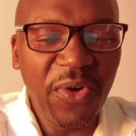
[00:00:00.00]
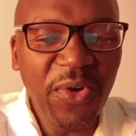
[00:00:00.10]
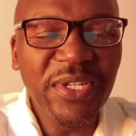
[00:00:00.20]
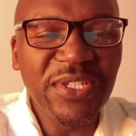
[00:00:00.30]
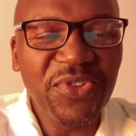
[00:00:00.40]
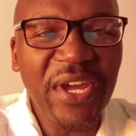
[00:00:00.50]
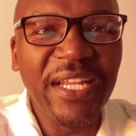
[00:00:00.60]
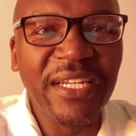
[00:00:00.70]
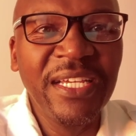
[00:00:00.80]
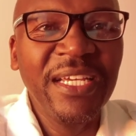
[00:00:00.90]
always try
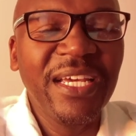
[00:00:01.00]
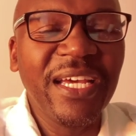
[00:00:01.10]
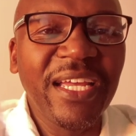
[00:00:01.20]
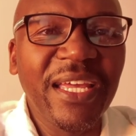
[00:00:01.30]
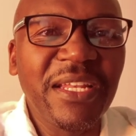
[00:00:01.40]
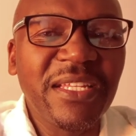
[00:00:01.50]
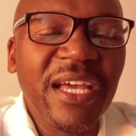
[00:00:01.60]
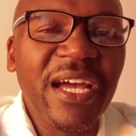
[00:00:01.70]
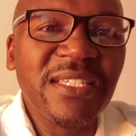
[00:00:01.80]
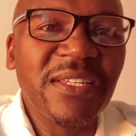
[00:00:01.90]
and and get
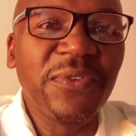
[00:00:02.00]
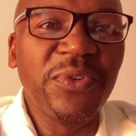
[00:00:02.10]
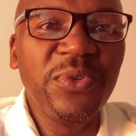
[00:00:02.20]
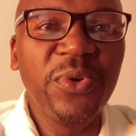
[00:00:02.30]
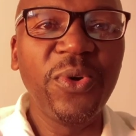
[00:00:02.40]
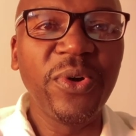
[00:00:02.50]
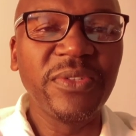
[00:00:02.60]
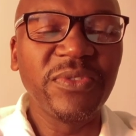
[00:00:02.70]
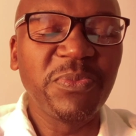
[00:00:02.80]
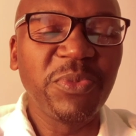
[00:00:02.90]
the answer for you or
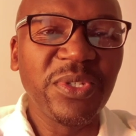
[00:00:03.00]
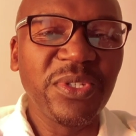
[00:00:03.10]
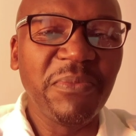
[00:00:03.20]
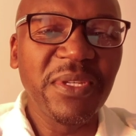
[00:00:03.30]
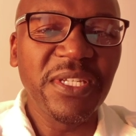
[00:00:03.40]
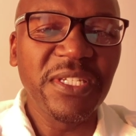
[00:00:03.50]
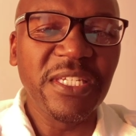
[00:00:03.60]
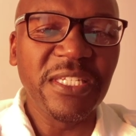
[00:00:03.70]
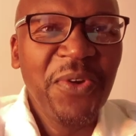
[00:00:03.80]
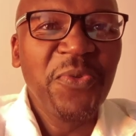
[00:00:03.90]
respond to your
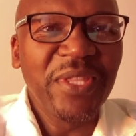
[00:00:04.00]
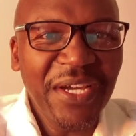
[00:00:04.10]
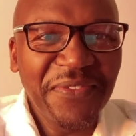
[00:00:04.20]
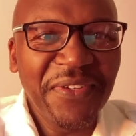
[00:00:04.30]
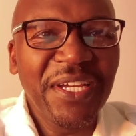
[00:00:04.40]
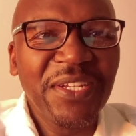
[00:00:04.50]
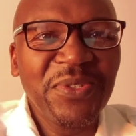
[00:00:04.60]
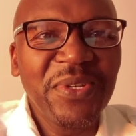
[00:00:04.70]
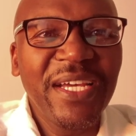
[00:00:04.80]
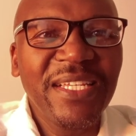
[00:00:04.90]
messages. Without further
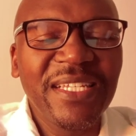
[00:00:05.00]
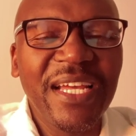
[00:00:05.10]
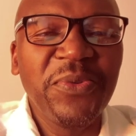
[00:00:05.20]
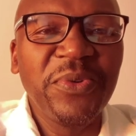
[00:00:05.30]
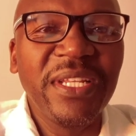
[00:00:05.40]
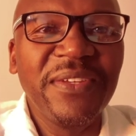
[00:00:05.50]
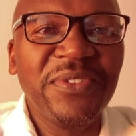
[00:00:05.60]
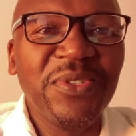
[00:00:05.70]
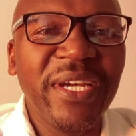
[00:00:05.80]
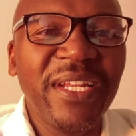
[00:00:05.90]
ado guys, I will leave
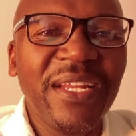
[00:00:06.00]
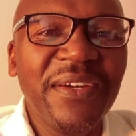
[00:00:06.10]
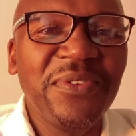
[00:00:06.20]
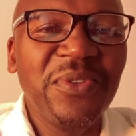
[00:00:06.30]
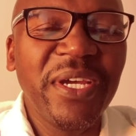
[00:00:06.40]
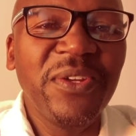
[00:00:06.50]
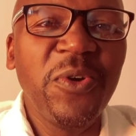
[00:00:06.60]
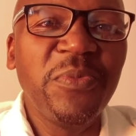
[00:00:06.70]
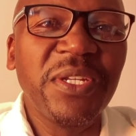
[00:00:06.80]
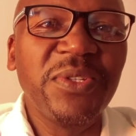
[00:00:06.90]
you and love you and
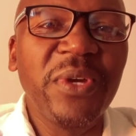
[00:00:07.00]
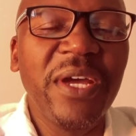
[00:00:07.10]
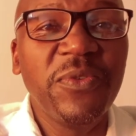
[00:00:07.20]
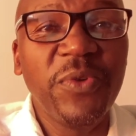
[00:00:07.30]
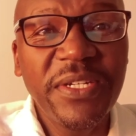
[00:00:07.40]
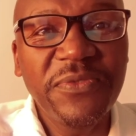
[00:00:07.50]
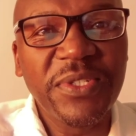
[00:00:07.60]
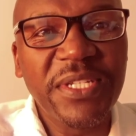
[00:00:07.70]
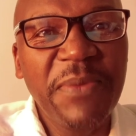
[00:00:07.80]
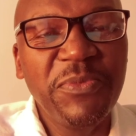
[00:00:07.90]
hope that you have a wonderful
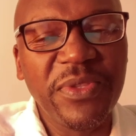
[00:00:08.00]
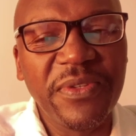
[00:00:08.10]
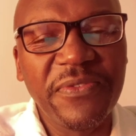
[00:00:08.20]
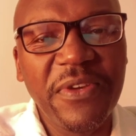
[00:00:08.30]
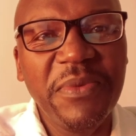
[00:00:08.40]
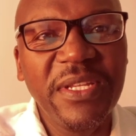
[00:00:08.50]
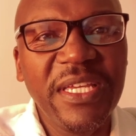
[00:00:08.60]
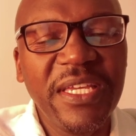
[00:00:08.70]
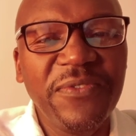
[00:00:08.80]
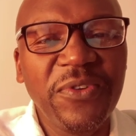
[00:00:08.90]
time with your
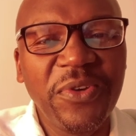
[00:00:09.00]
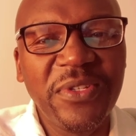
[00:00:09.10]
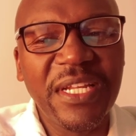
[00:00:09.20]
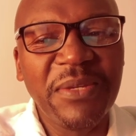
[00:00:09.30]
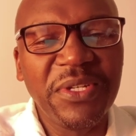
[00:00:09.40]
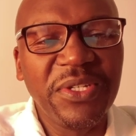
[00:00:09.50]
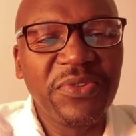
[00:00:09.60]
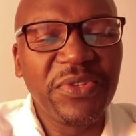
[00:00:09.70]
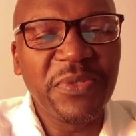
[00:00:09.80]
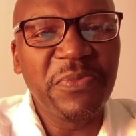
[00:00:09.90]
family. If you're not celebrating
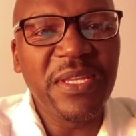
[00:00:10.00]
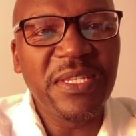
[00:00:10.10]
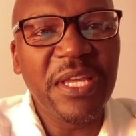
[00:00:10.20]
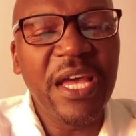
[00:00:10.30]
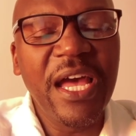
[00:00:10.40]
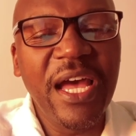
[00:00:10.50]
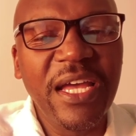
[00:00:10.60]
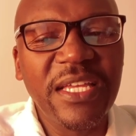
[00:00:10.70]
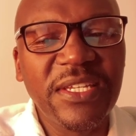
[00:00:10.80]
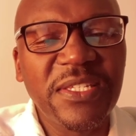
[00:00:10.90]
Christmas, uh,
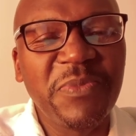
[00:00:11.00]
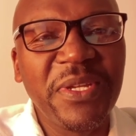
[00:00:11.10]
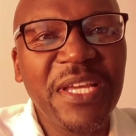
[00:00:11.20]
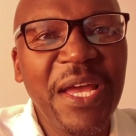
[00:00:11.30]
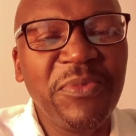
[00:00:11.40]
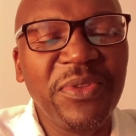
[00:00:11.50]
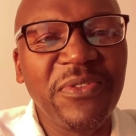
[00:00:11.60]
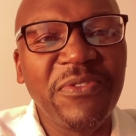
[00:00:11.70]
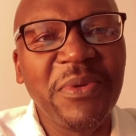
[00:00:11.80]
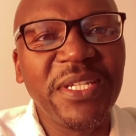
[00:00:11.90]
uh, just spend time with your
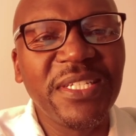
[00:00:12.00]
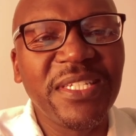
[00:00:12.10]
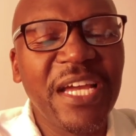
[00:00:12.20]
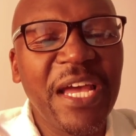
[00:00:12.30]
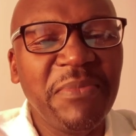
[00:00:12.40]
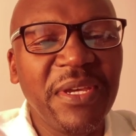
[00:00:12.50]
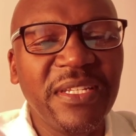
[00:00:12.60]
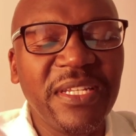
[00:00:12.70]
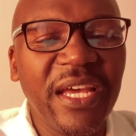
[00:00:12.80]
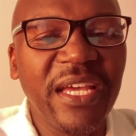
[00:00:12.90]
family this time
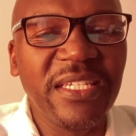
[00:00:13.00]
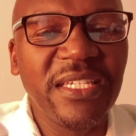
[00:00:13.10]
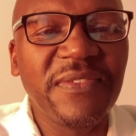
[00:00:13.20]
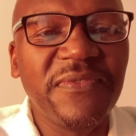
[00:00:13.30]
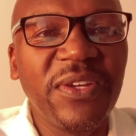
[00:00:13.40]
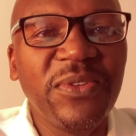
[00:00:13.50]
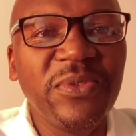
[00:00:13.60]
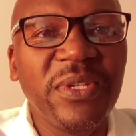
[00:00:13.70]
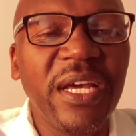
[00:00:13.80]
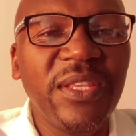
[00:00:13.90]
and uh, just
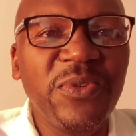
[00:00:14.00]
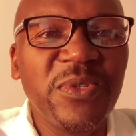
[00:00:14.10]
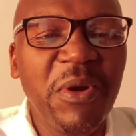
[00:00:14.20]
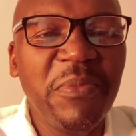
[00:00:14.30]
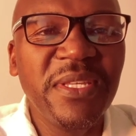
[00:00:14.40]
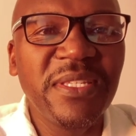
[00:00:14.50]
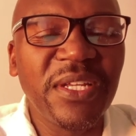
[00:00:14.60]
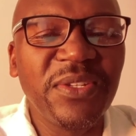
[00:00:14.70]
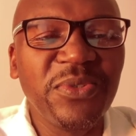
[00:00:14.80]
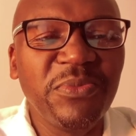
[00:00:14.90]
value uh, those moments
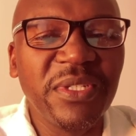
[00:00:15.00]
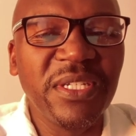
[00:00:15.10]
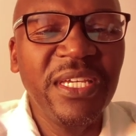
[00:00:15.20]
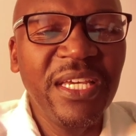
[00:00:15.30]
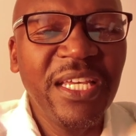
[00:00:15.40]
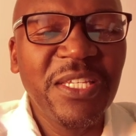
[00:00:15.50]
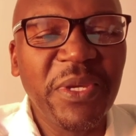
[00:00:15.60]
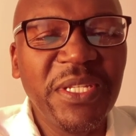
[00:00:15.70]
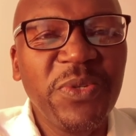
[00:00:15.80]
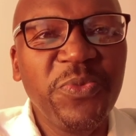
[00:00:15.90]
that you'll be
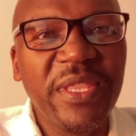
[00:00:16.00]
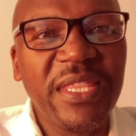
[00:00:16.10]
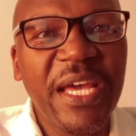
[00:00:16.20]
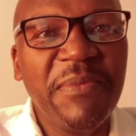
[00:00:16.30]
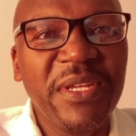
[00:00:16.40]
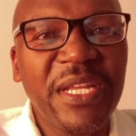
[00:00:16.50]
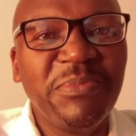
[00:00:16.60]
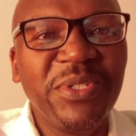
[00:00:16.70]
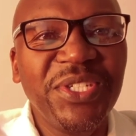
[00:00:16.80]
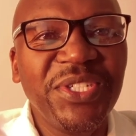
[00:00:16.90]
spending with them and
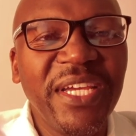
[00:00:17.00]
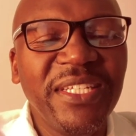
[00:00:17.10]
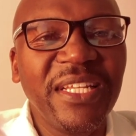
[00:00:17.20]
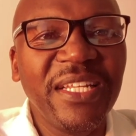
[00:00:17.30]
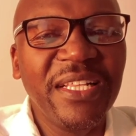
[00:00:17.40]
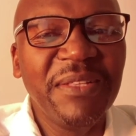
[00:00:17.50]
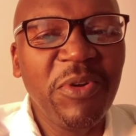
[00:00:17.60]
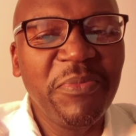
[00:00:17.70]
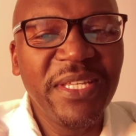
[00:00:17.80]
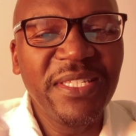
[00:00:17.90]
appreciate the little
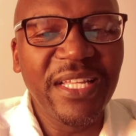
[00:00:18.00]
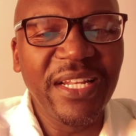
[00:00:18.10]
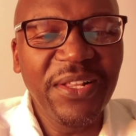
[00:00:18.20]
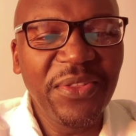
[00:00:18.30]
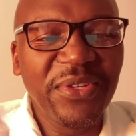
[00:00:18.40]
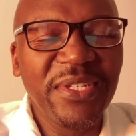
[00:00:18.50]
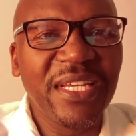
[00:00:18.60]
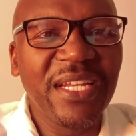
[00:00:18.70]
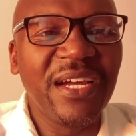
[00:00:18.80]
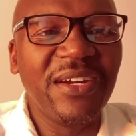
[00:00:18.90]
moments, the little things
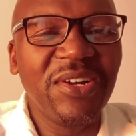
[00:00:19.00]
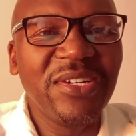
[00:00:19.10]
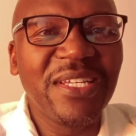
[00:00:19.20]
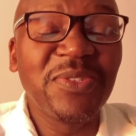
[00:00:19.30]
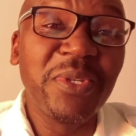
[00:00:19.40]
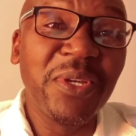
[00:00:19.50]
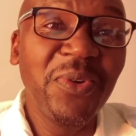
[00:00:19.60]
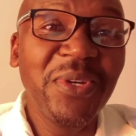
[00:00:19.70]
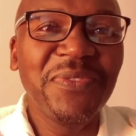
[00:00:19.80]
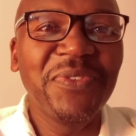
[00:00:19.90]
that are around us. We
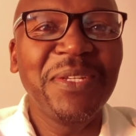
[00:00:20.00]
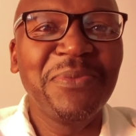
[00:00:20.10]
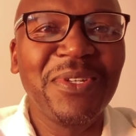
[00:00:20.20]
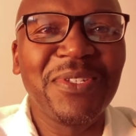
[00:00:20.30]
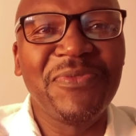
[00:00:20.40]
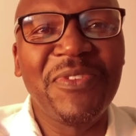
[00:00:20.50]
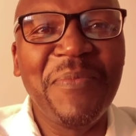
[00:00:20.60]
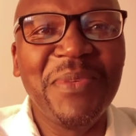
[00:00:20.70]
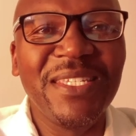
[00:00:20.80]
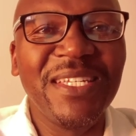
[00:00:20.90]
always forget because of our
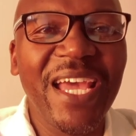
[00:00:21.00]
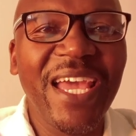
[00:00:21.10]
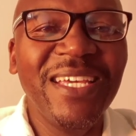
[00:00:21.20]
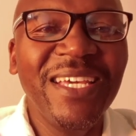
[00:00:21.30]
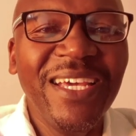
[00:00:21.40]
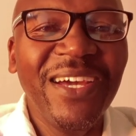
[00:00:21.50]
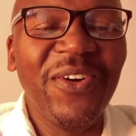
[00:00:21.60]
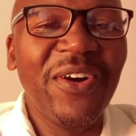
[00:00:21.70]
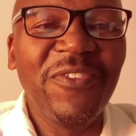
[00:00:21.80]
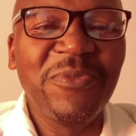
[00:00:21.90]
busy day
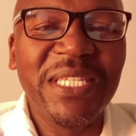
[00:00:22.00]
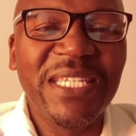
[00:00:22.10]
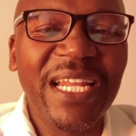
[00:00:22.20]
or busy